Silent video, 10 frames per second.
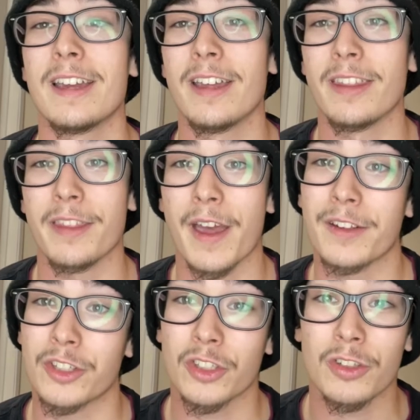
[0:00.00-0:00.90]
that
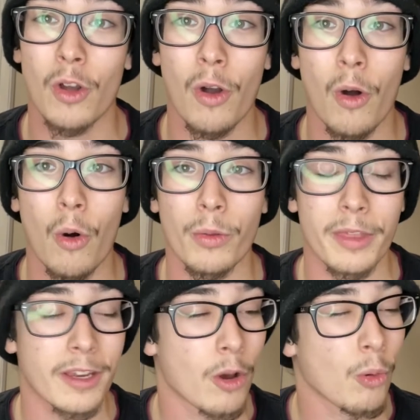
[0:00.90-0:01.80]
just,
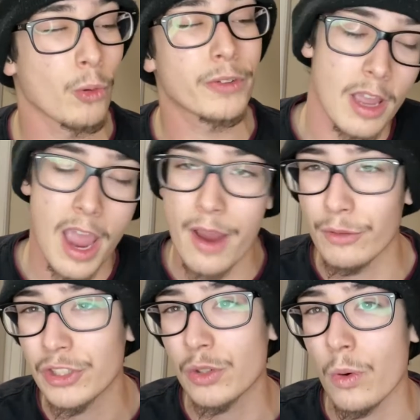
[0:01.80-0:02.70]
every
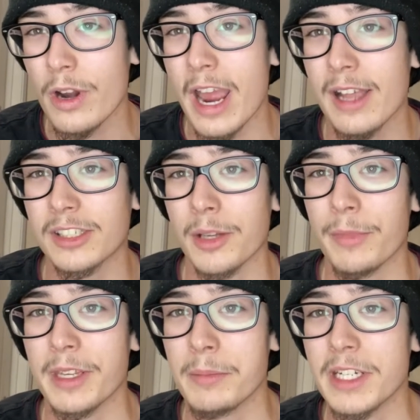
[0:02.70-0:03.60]
story has
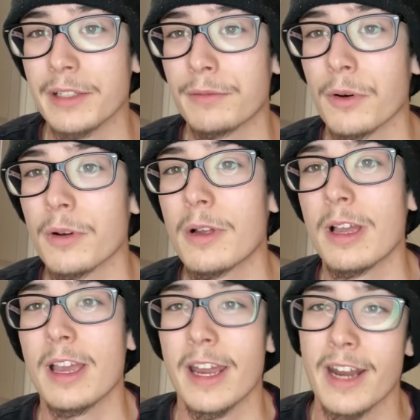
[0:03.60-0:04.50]
something meaningful,
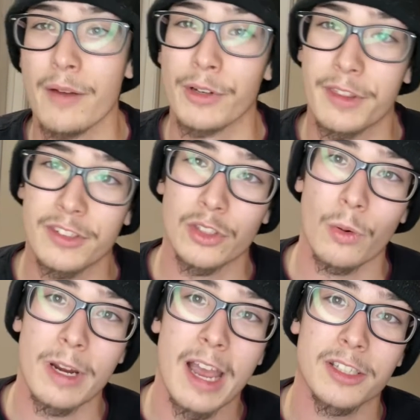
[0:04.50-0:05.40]
and every
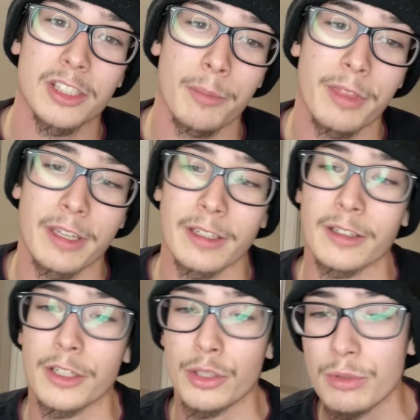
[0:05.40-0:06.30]
story has something
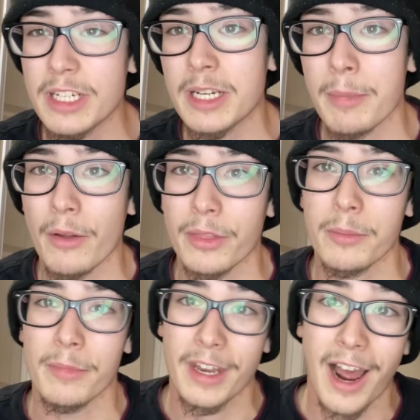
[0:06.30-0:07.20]
unique about
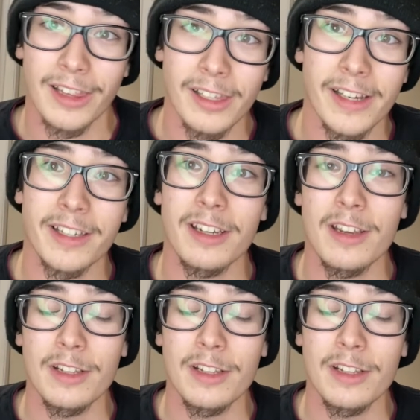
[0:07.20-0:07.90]
them that I like.